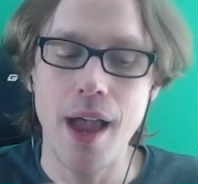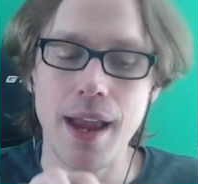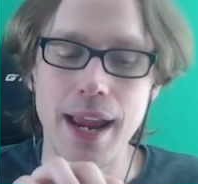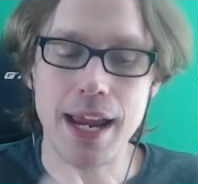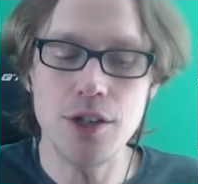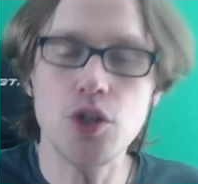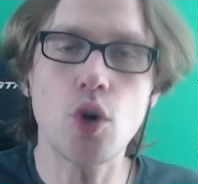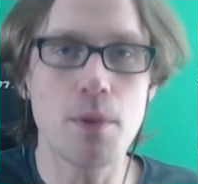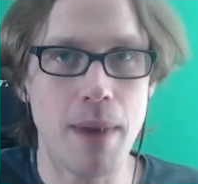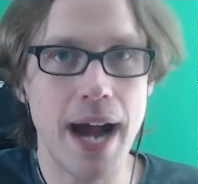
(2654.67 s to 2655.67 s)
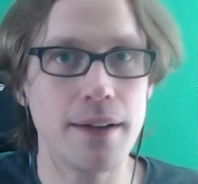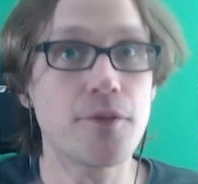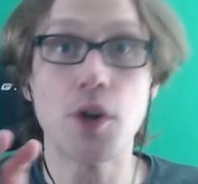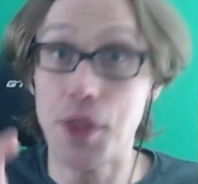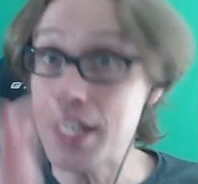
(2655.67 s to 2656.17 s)
In your mind,
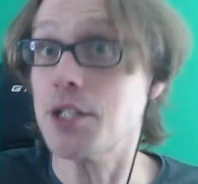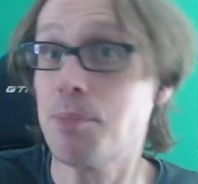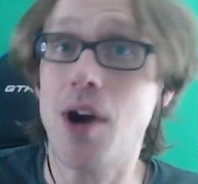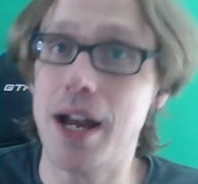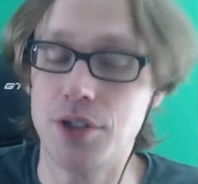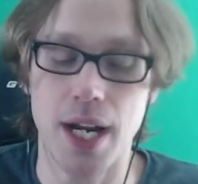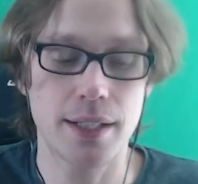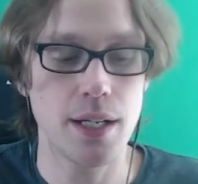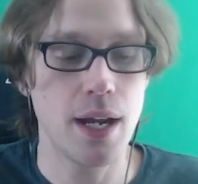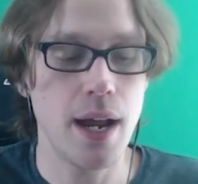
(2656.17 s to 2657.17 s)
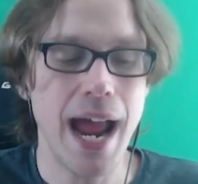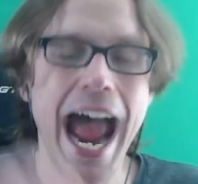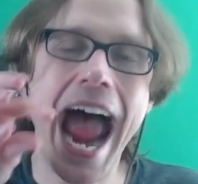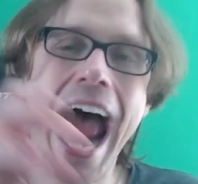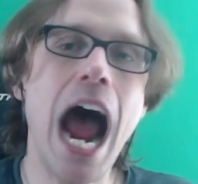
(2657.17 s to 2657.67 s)
for this project,
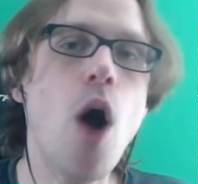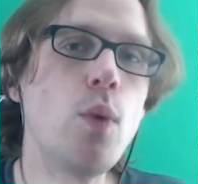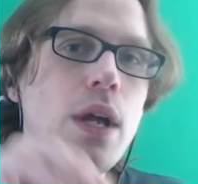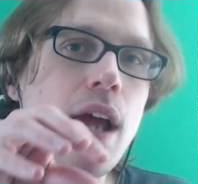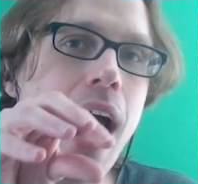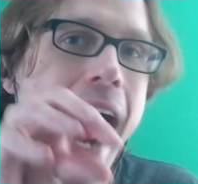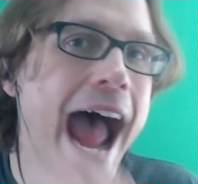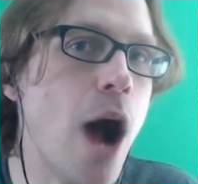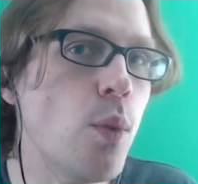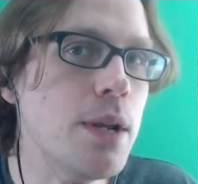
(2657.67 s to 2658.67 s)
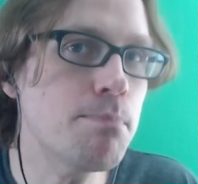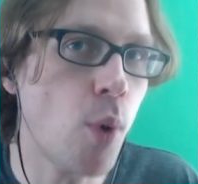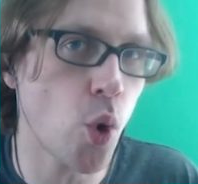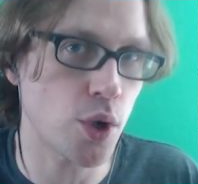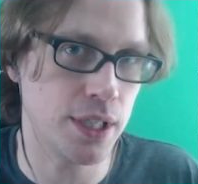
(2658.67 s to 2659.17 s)
how
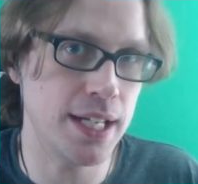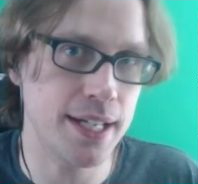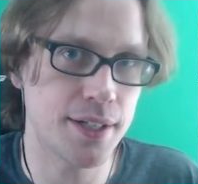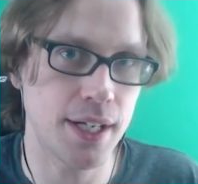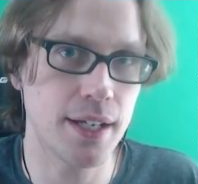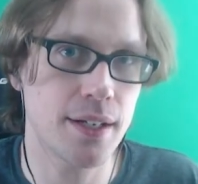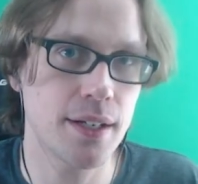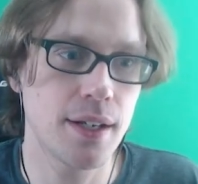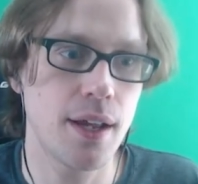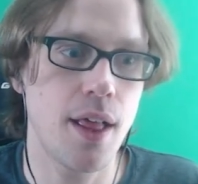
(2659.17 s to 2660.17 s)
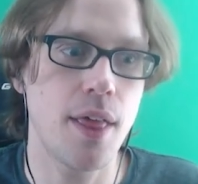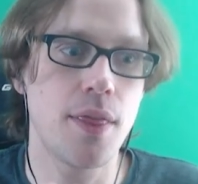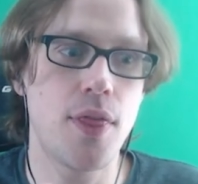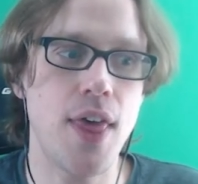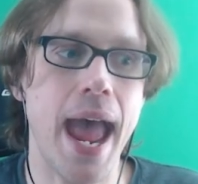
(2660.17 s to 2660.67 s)
important is it
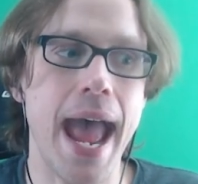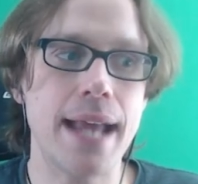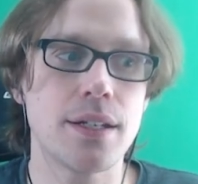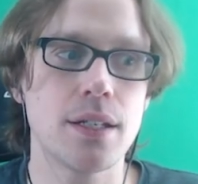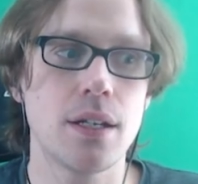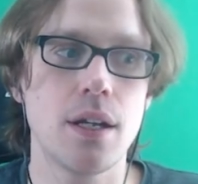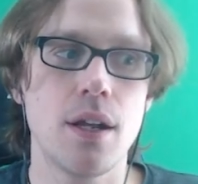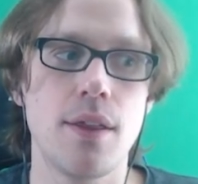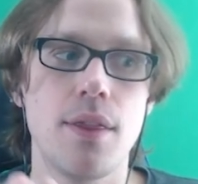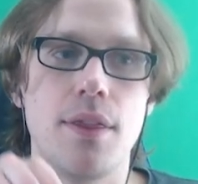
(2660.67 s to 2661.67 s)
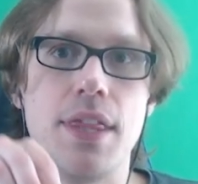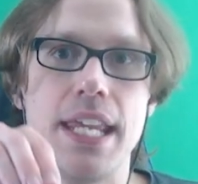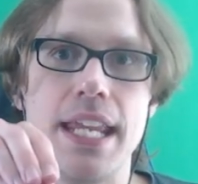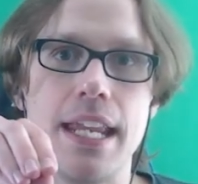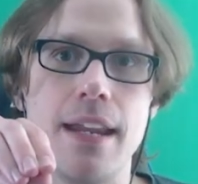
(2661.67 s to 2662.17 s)
that
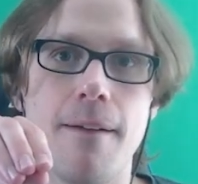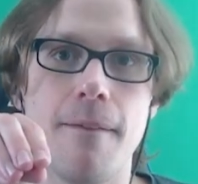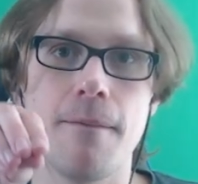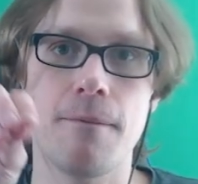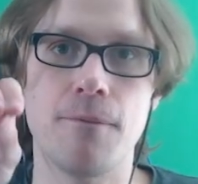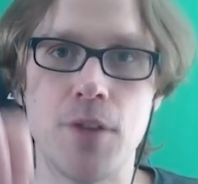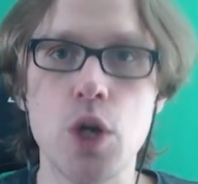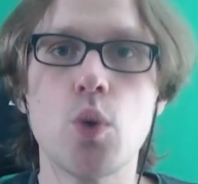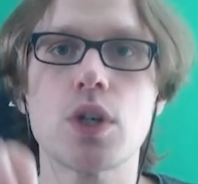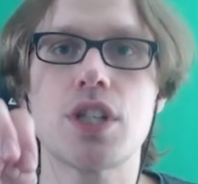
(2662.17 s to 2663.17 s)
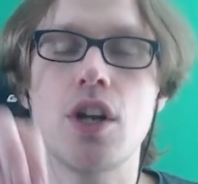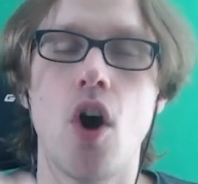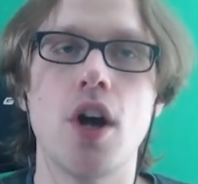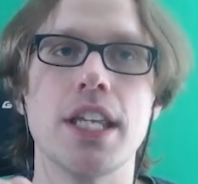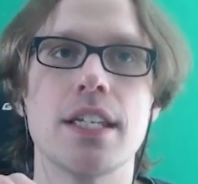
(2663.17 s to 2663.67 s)
the viewers and
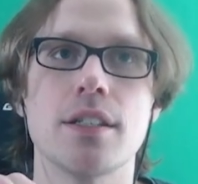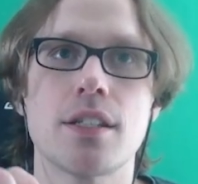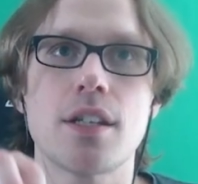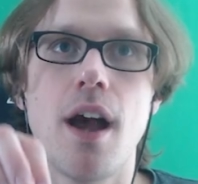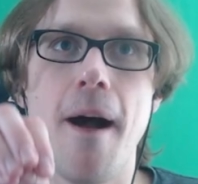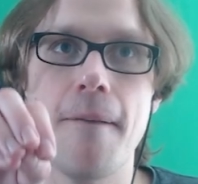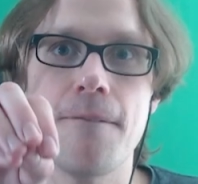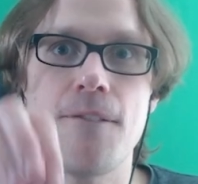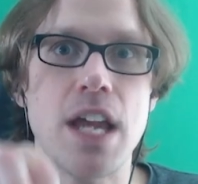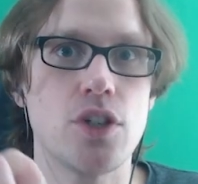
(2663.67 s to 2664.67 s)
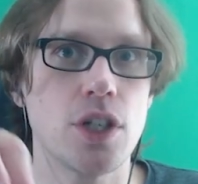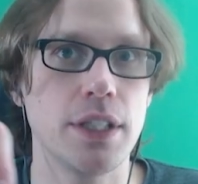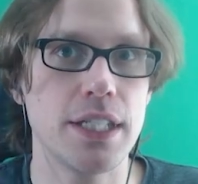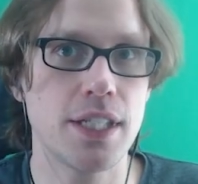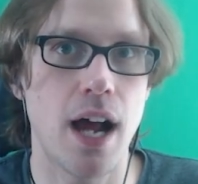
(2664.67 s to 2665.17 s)
audience
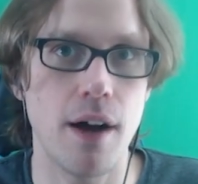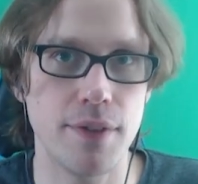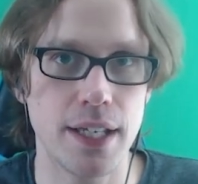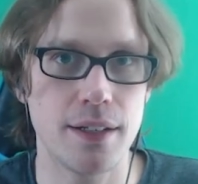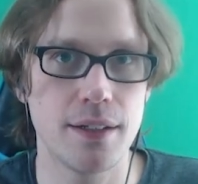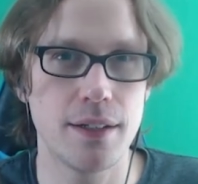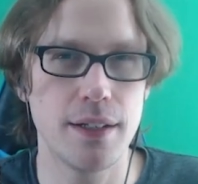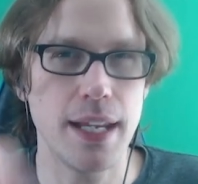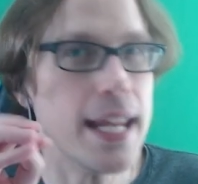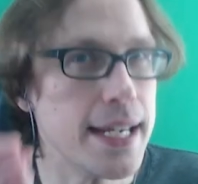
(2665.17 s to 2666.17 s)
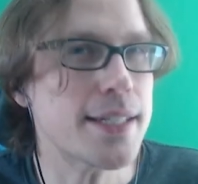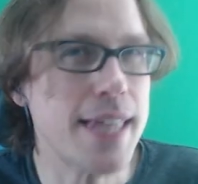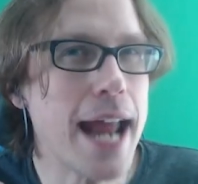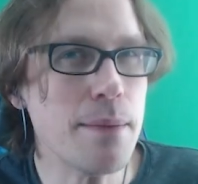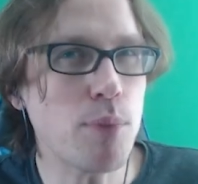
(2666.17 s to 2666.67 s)
eventually solve it? Is
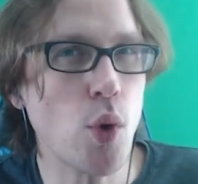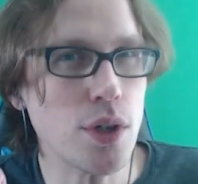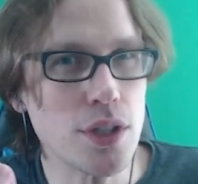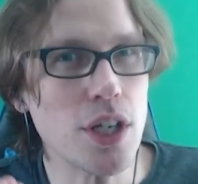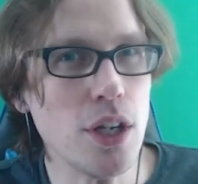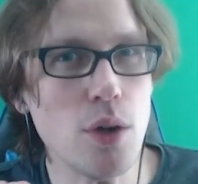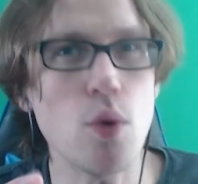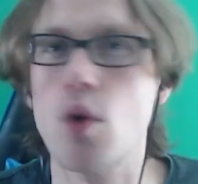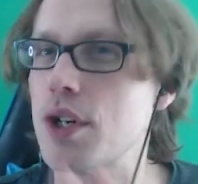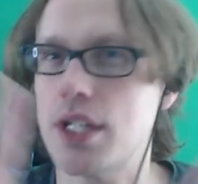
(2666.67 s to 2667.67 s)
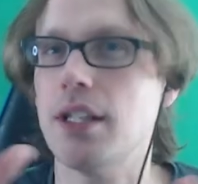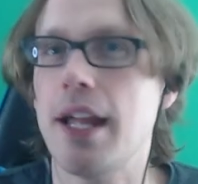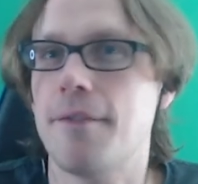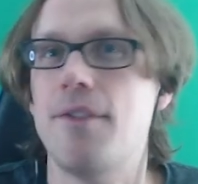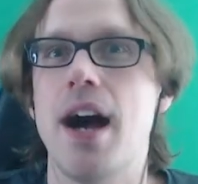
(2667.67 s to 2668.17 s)
that important to you, or is it,
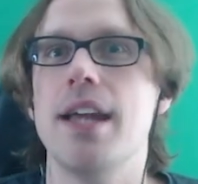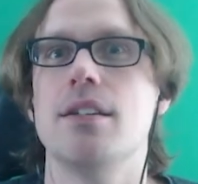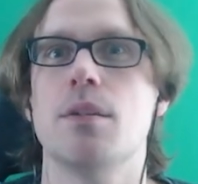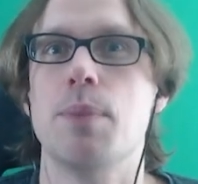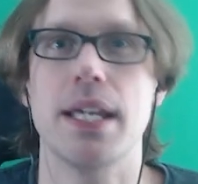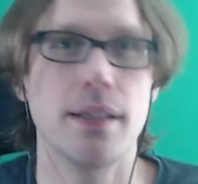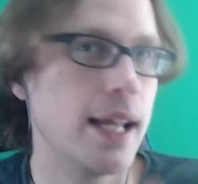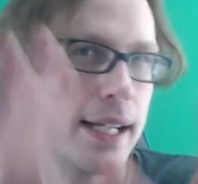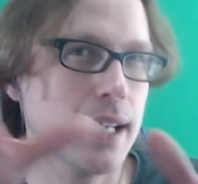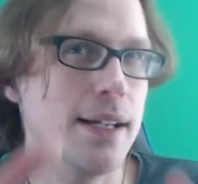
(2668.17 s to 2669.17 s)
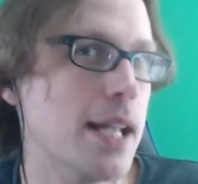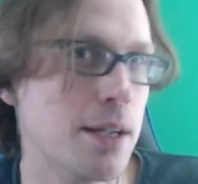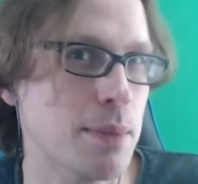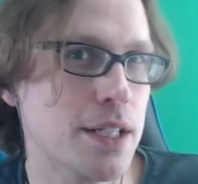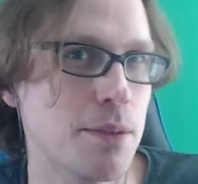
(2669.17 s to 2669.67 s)
like, fine to be, like, an
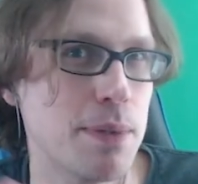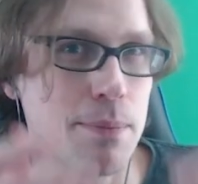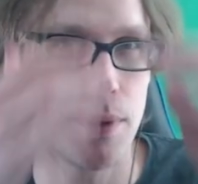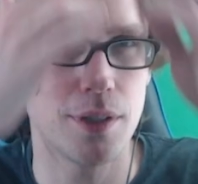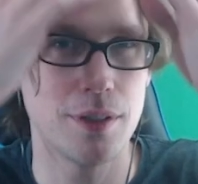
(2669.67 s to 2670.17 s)
enigma to people?